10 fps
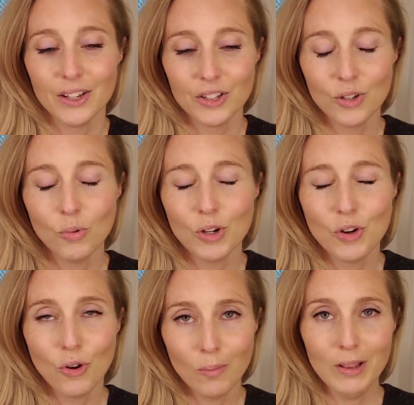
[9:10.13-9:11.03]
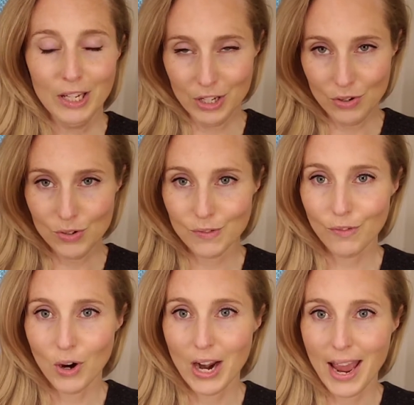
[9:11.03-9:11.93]
you wouldn't normally use
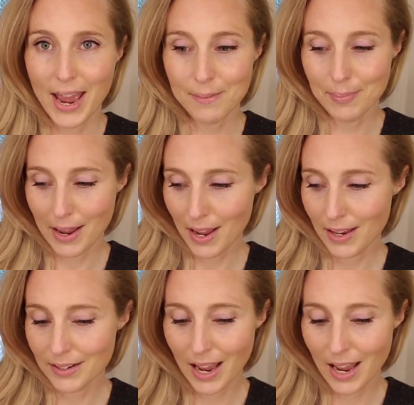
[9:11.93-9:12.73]
for a headband.